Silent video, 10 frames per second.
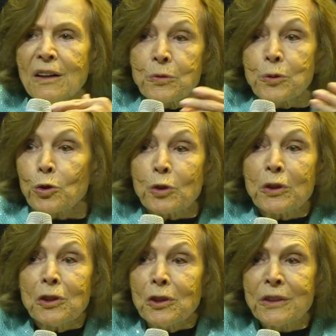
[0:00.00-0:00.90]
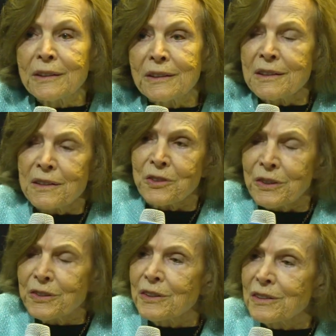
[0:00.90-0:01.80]
of krill in
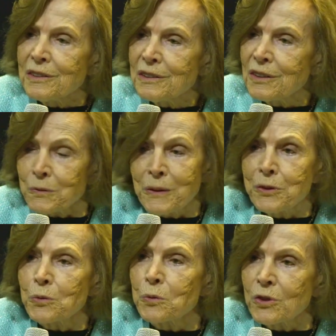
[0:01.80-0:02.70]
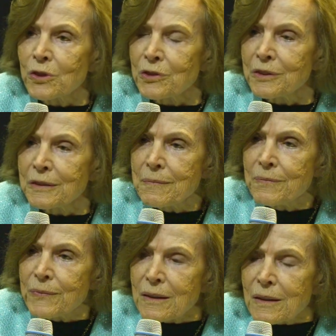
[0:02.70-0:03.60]
Antarctica, around the world.
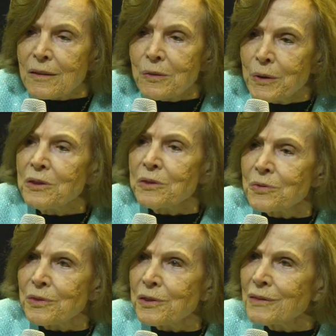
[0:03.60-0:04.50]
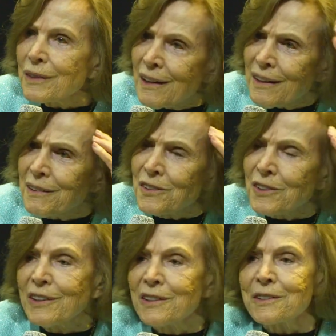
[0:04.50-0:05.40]
We have had in
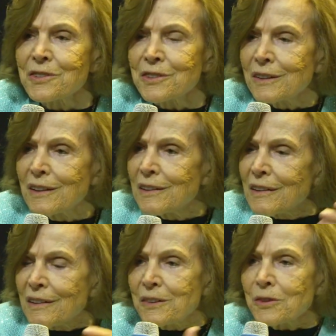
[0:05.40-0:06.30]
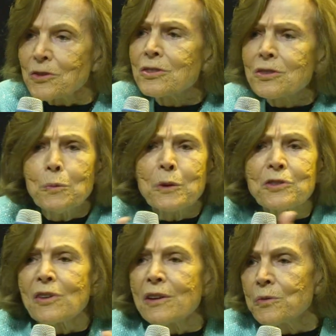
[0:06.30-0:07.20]
our heads that there's so
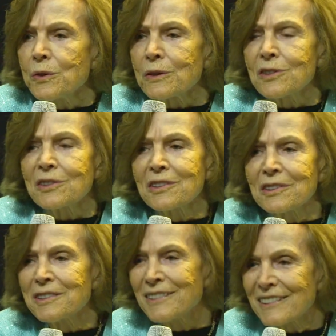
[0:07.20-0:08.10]
much life out there